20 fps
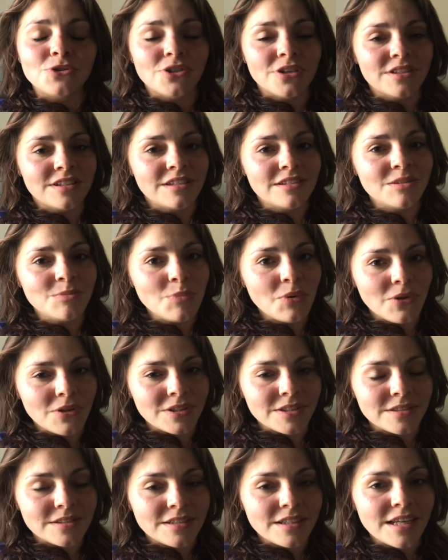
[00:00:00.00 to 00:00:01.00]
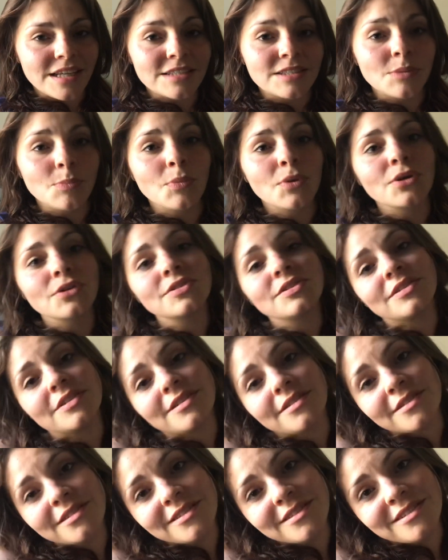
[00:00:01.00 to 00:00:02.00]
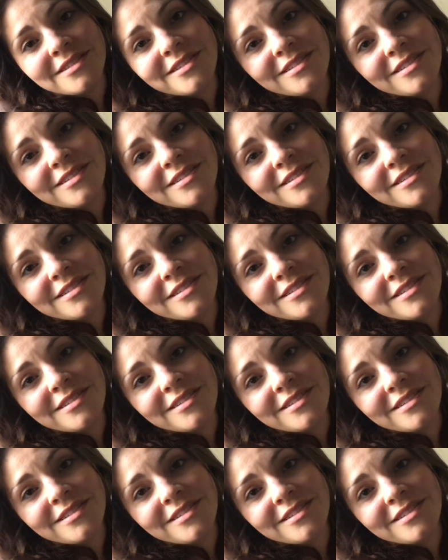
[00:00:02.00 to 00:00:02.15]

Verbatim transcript: just as important as the person